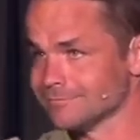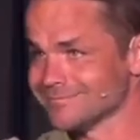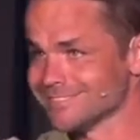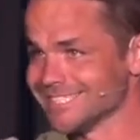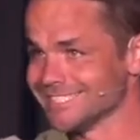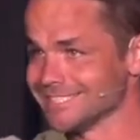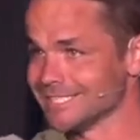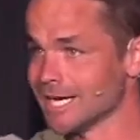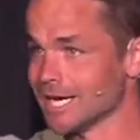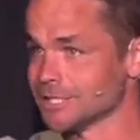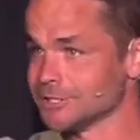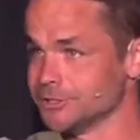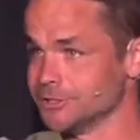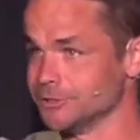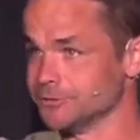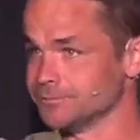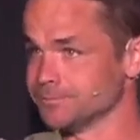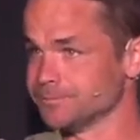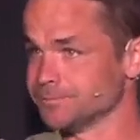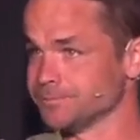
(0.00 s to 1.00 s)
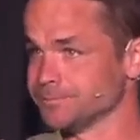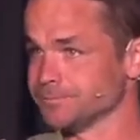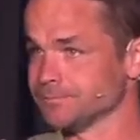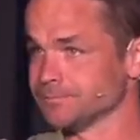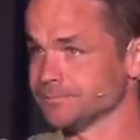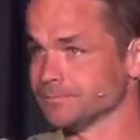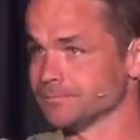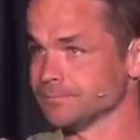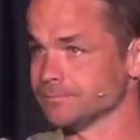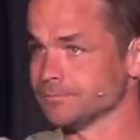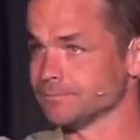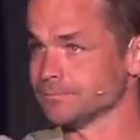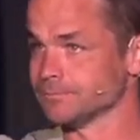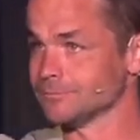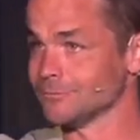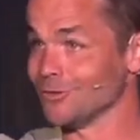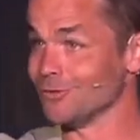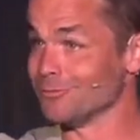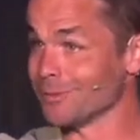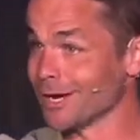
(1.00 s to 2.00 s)
he's got you.
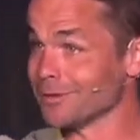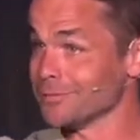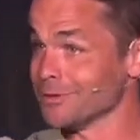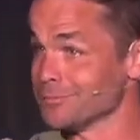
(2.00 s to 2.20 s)
You might be